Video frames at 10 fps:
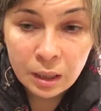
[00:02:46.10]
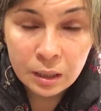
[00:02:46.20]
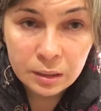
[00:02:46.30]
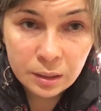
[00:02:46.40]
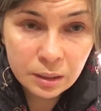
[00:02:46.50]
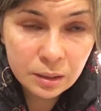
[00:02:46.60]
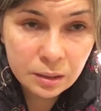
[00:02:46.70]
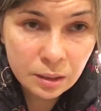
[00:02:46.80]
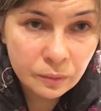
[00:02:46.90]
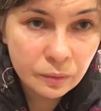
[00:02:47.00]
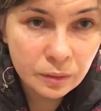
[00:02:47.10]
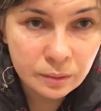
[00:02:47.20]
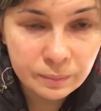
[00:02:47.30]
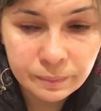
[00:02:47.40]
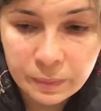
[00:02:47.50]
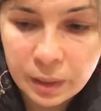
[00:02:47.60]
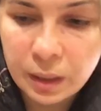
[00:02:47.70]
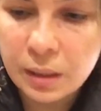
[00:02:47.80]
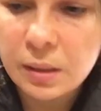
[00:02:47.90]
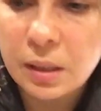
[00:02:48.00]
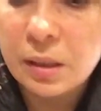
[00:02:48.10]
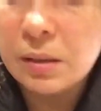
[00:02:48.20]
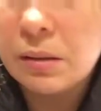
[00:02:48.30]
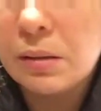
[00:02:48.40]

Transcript: they receive um, cuttings